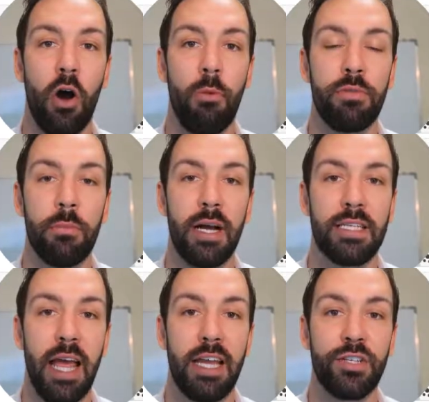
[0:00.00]

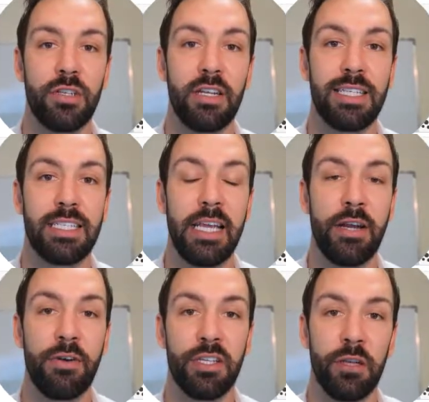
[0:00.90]
Optimisation series.